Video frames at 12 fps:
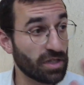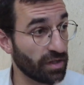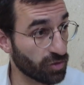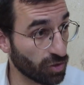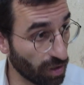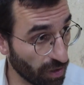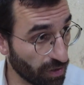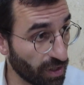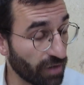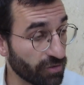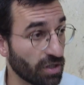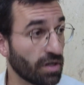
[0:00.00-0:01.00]
day of Sukkot, the
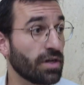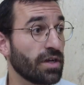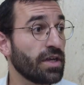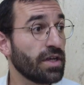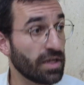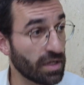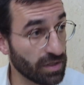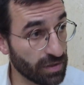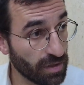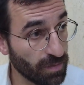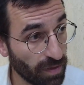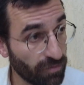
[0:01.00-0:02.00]
Haftarah is
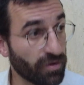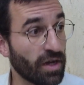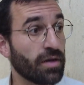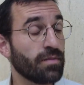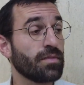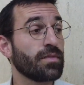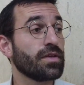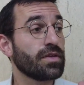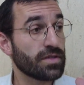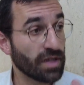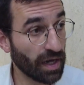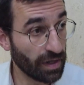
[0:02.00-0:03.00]
from
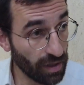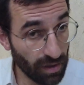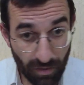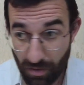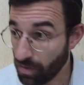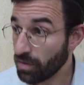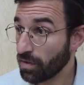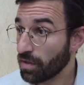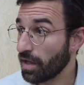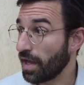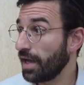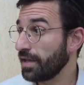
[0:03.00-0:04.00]
Zechariah,
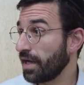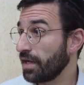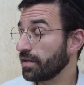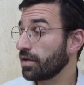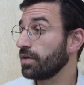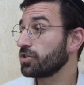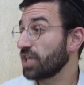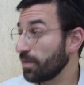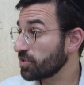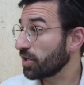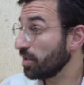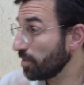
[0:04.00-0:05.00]
and on
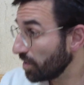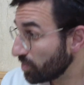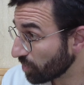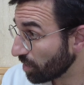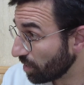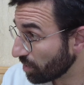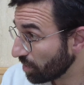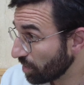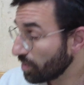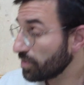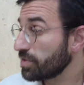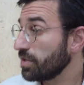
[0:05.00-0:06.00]
Shabbos Cholamayit Sukkot,
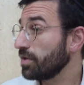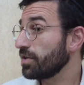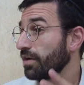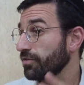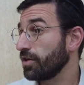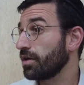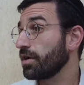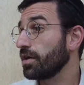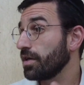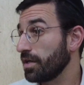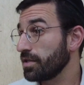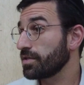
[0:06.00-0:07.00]
so the Haftarah
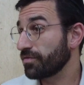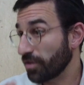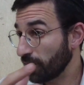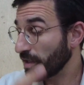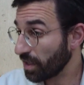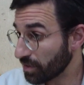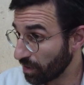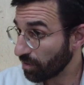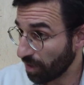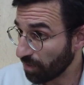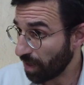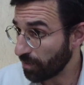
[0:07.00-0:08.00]
is from Yechezkel.
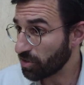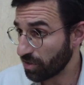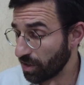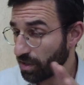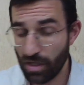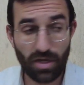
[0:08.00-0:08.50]
Like mamish, the